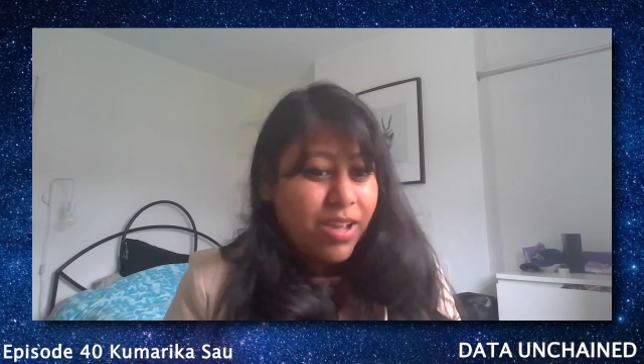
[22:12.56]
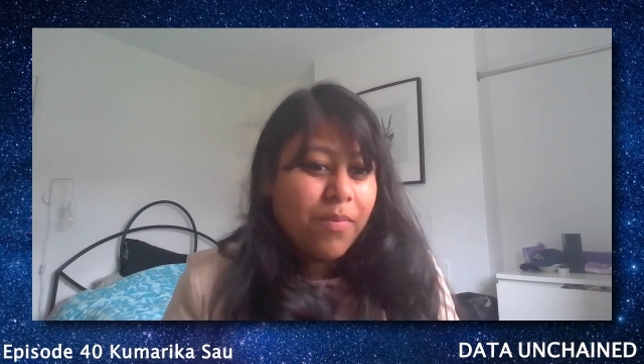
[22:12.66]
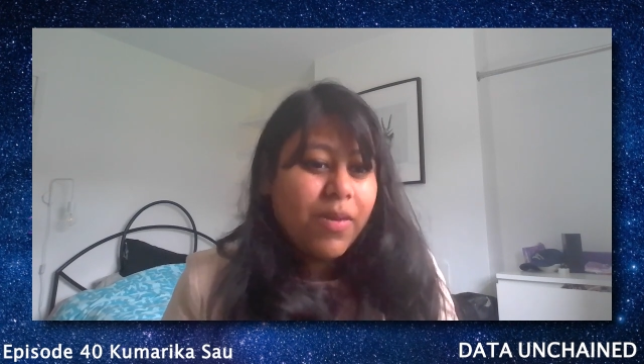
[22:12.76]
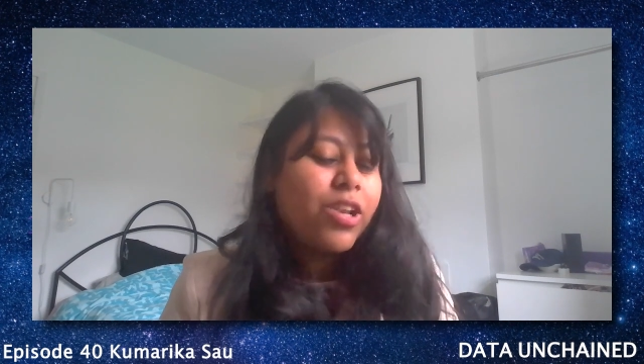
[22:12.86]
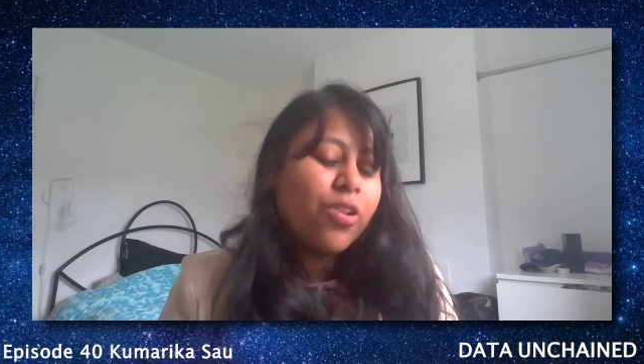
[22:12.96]

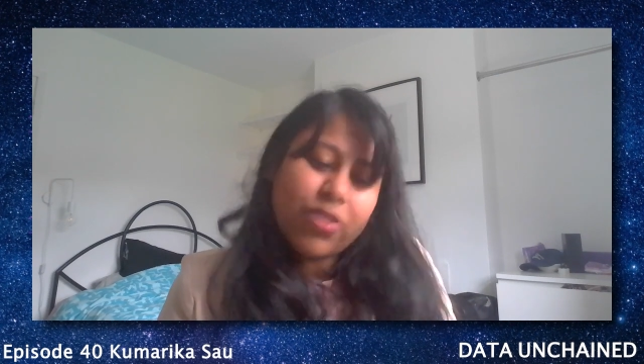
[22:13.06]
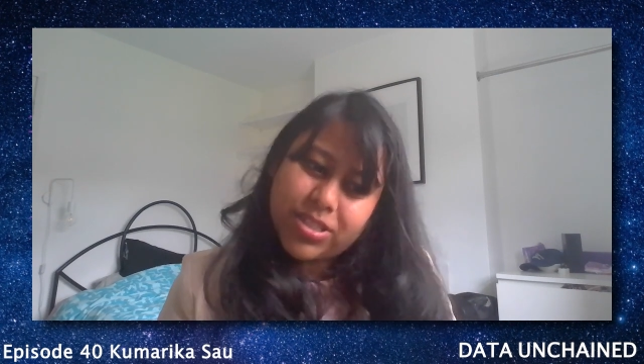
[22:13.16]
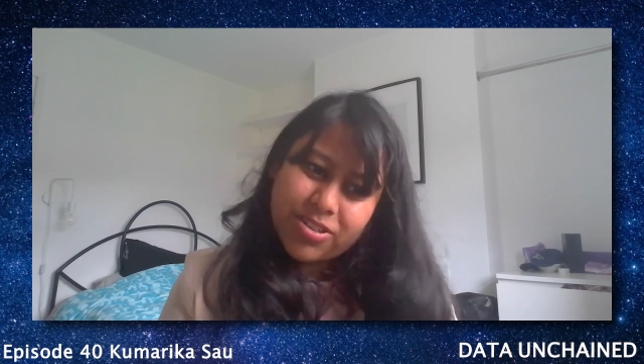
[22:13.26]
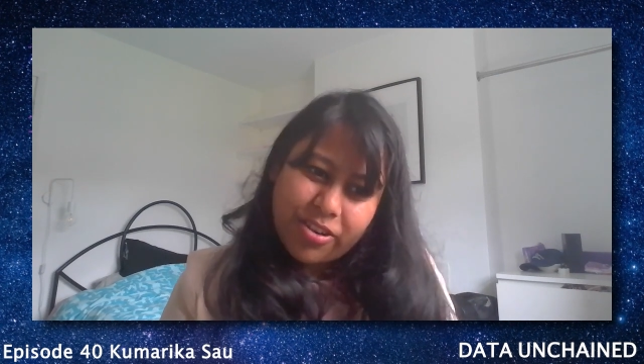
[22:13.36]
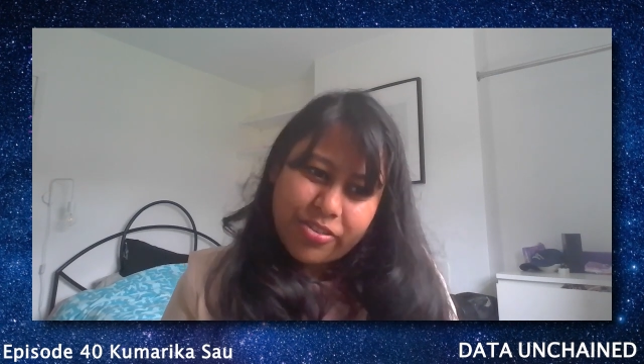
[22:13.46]
But no,
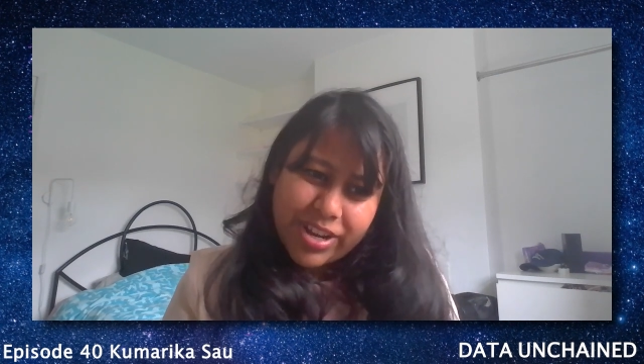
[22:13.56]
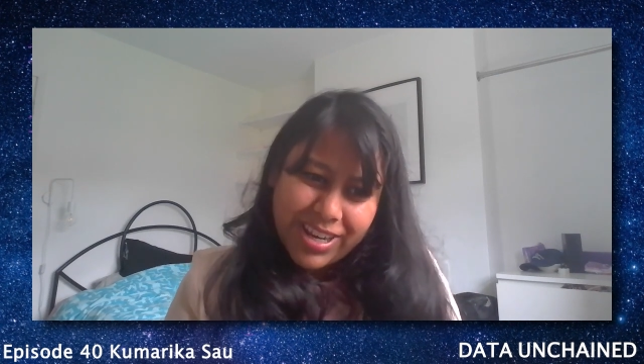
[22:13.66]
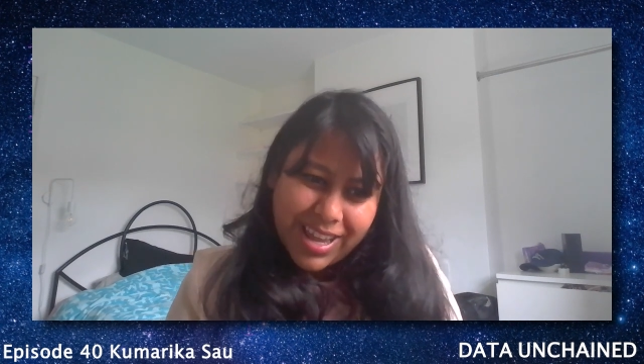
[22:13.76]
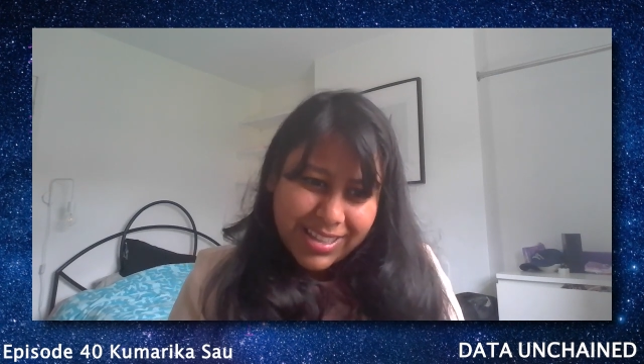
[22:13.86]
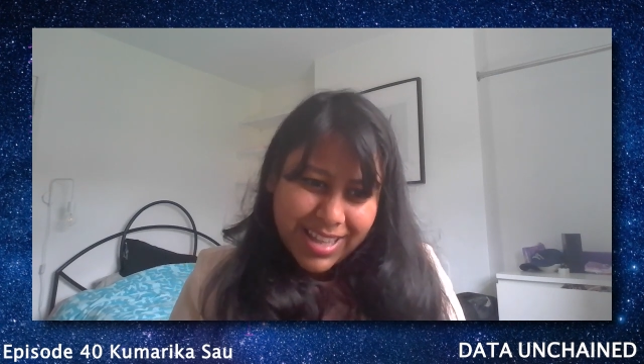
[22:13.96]
it's not really
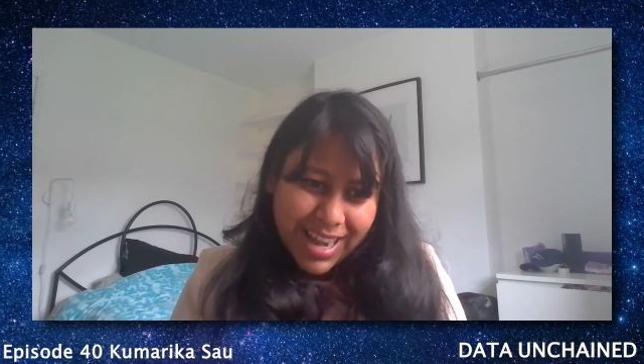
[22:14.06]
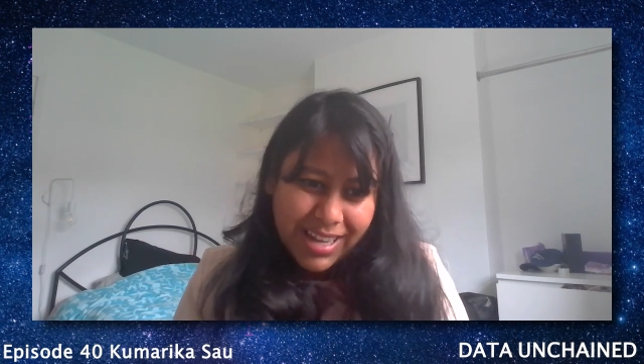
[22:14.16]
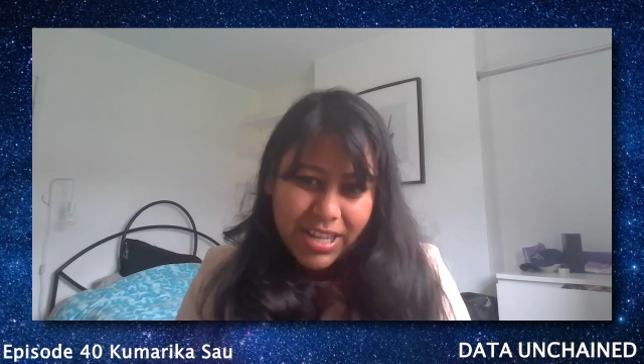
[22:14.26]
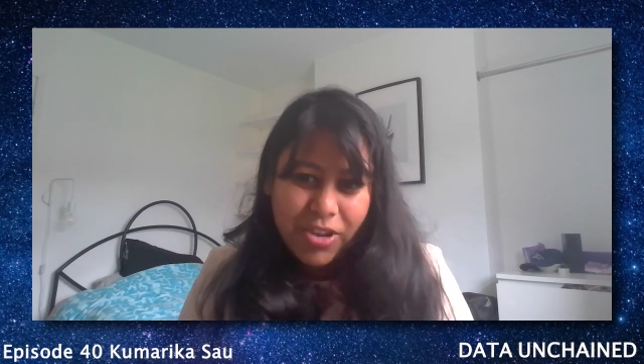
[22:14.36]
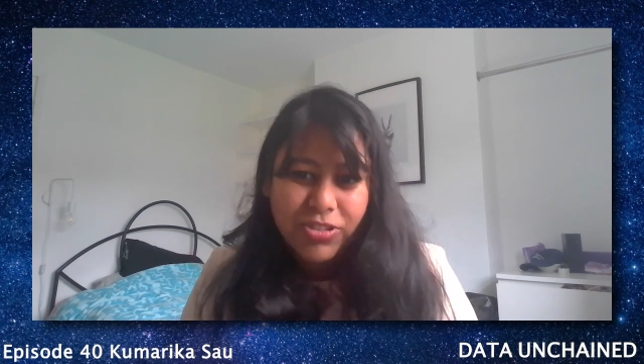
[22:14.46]
like
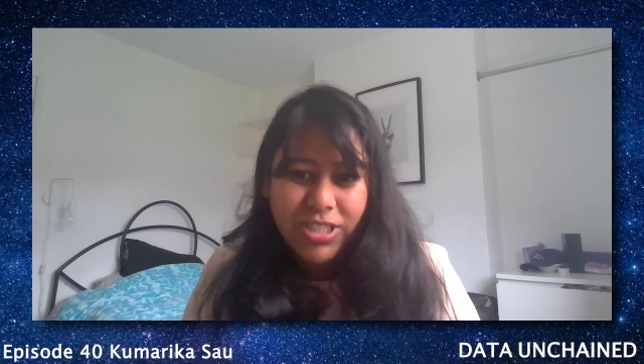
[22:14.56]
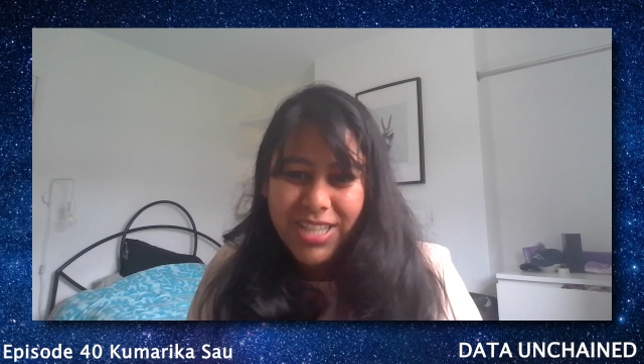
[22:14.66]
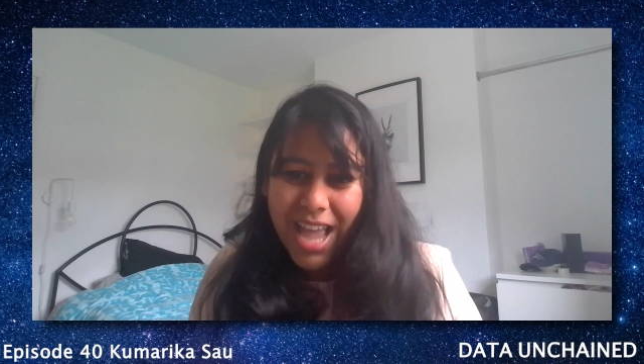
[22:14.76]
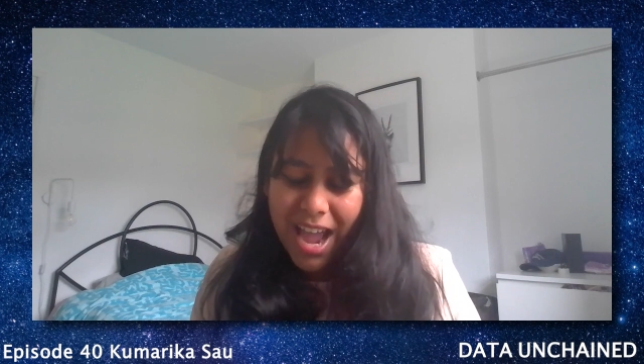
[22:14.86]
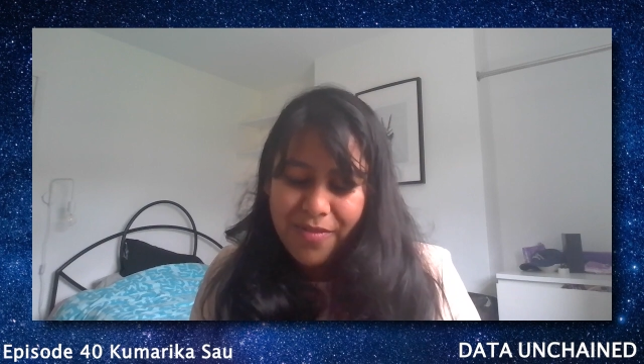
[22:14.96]
that. You just
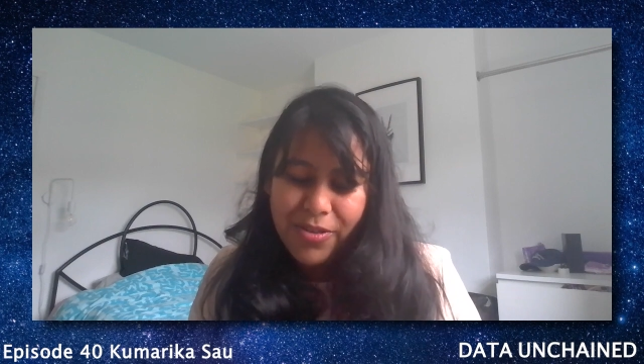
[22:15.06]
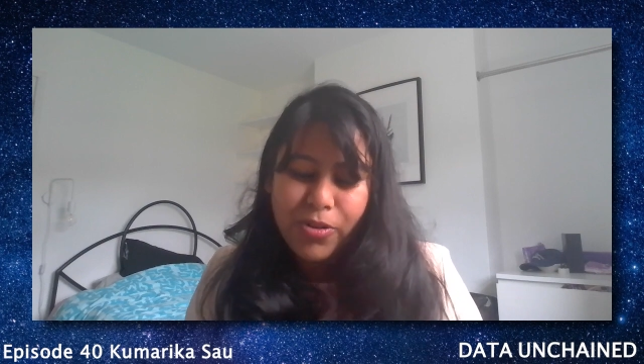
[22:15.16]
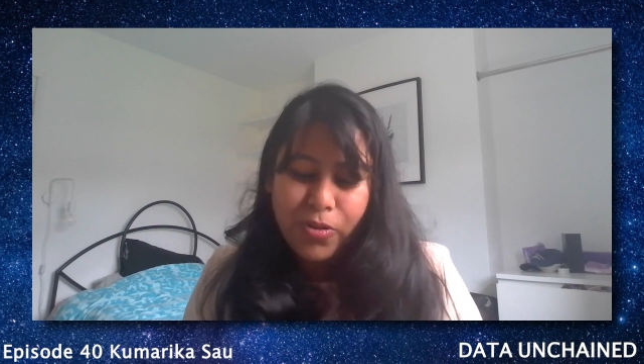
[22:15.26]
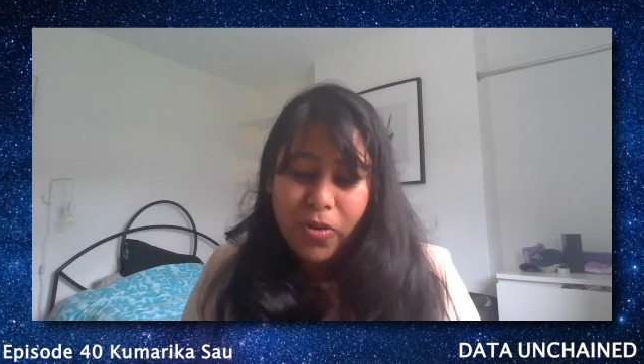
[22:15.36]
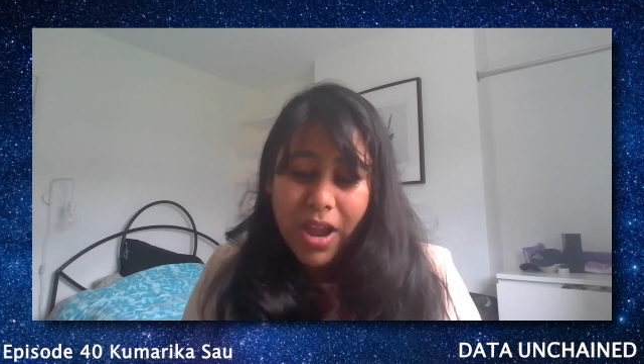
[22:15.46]
have to do.